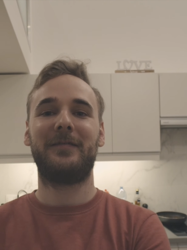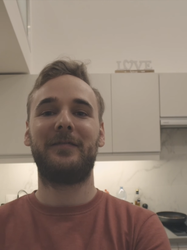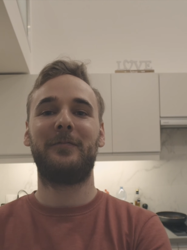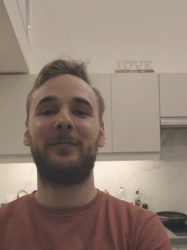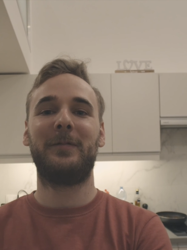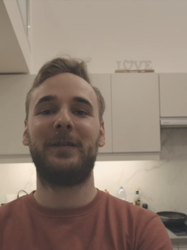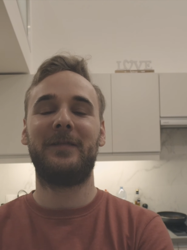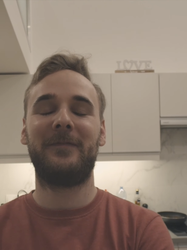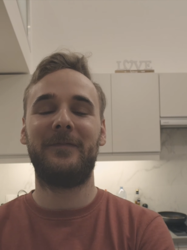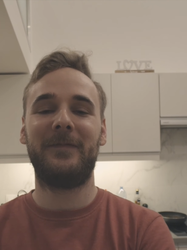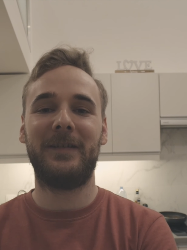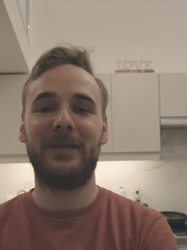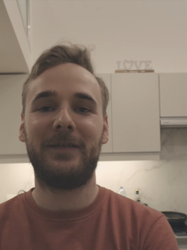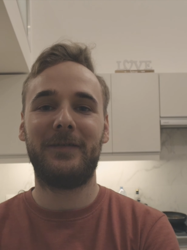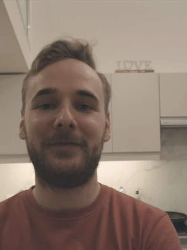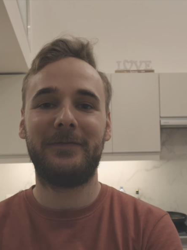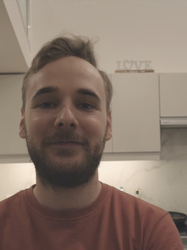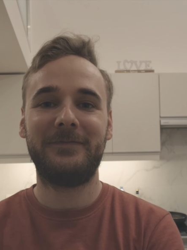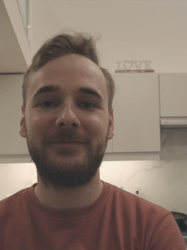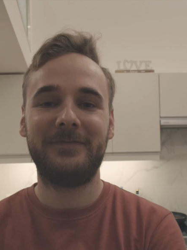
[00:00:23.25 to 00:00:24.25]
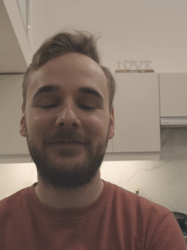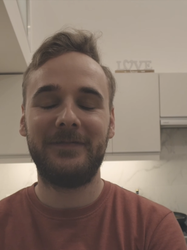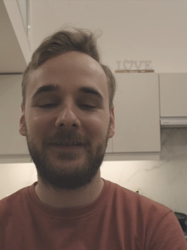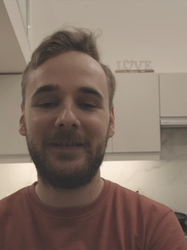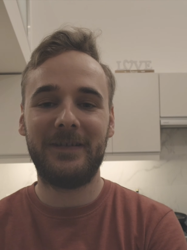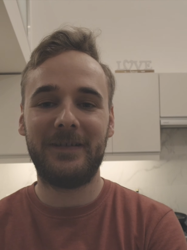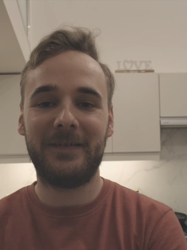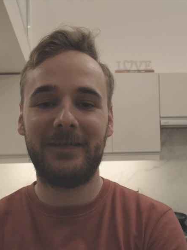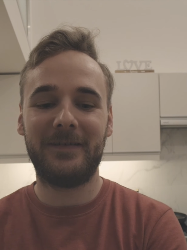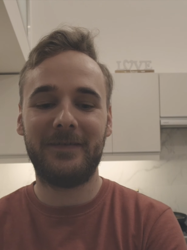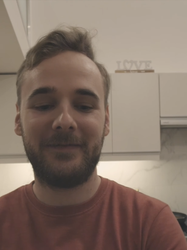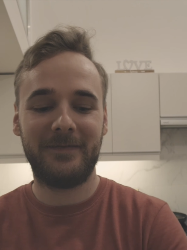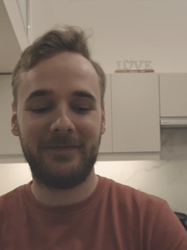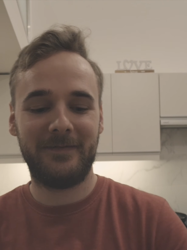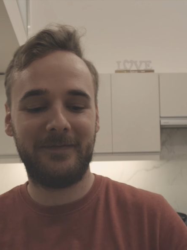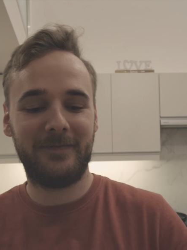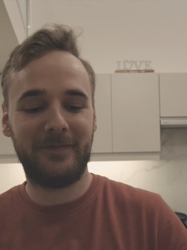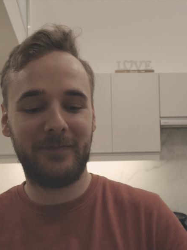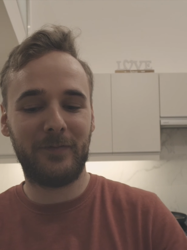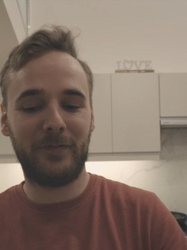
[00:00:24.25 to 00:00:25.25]
quick video
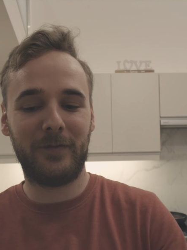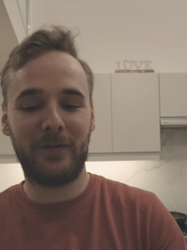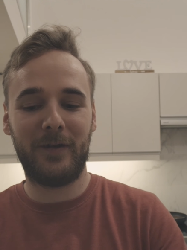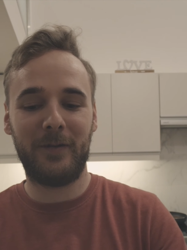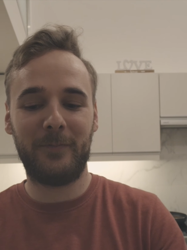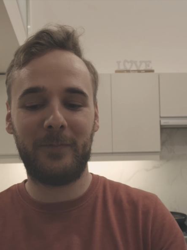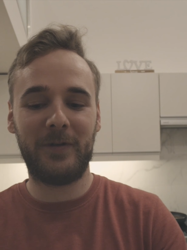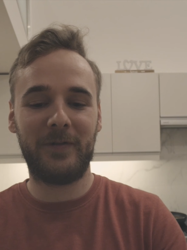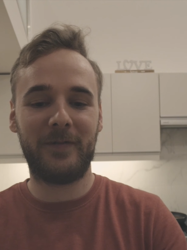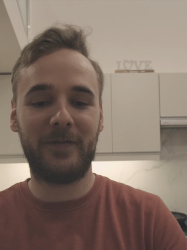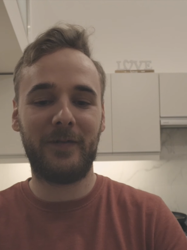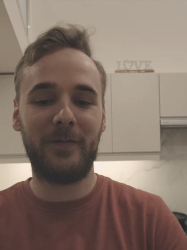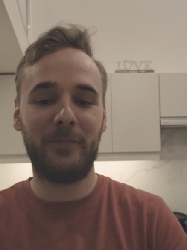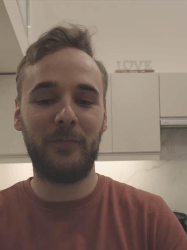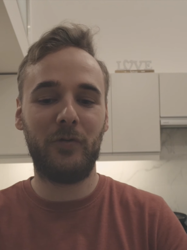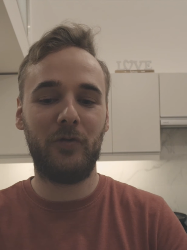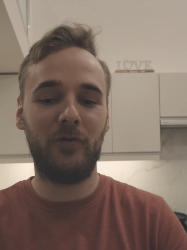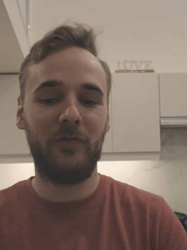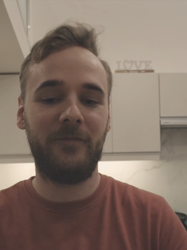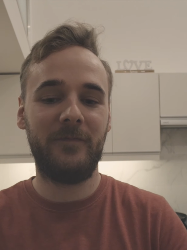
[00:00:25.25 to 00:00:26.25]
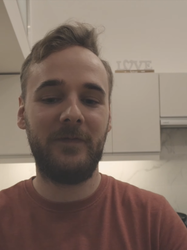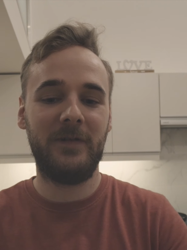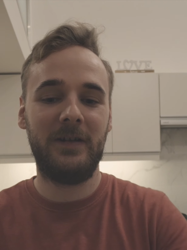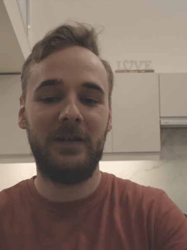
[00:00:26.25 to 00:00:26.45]
talking about our move.